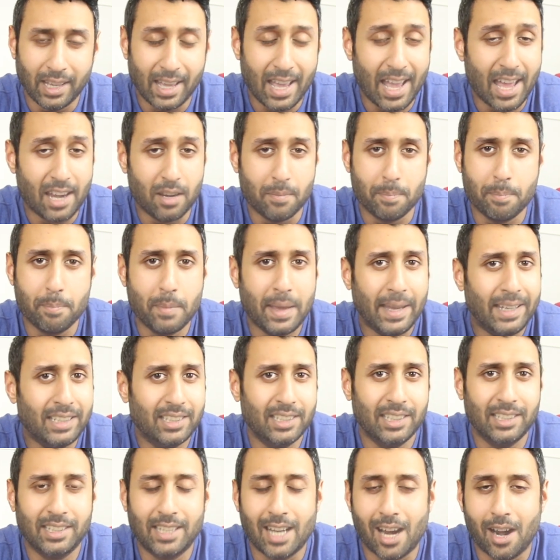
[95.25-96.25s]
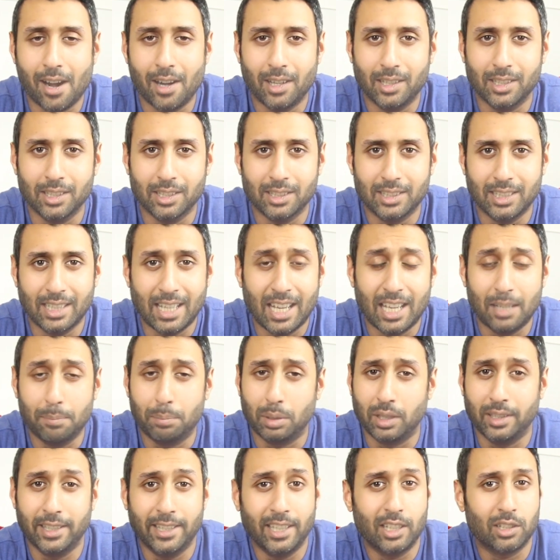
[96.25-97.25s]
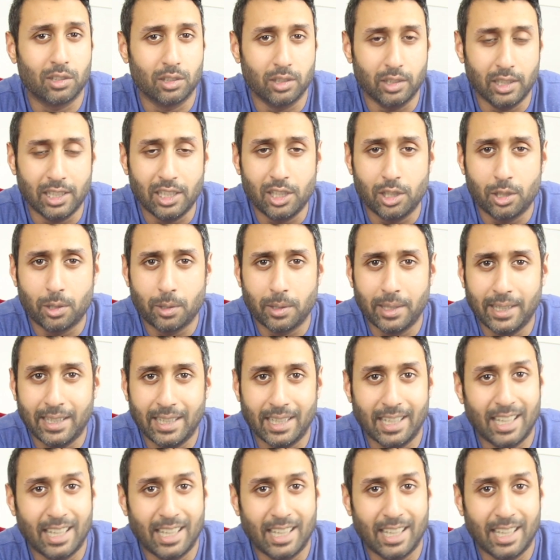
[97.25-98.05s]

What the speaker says: It had amazing characters, it had political intrigue,